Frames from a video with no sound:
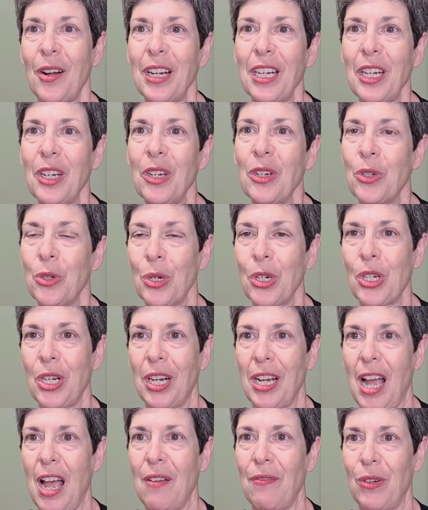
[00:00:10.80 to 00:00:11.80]
a nutrition
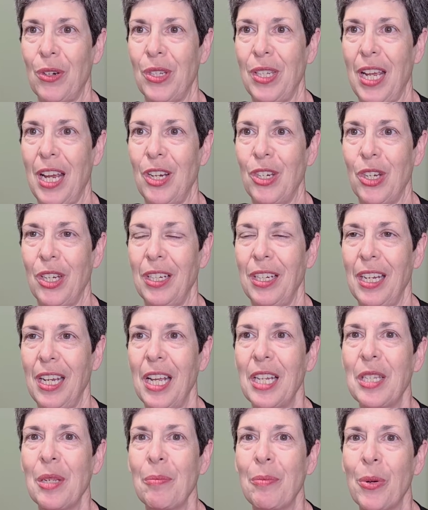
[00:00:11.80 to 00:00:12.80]
conversation,
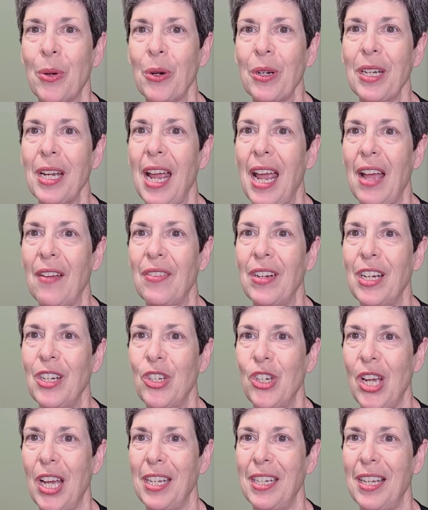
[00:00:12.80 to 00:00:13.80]
it's important to have an
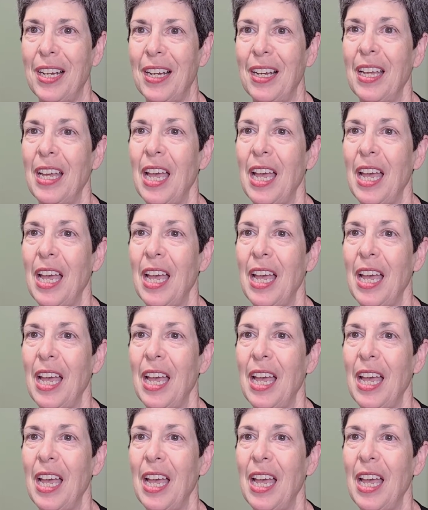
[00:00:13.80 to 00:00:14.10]
agenda